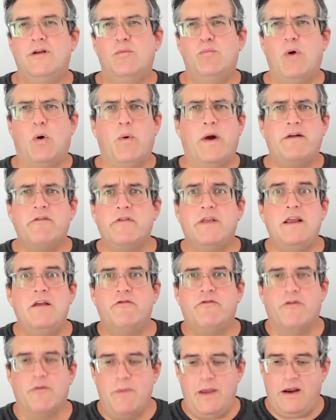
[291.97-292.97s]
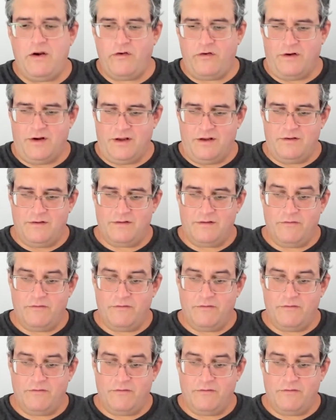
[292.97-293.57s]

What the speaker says: but whatever the information is.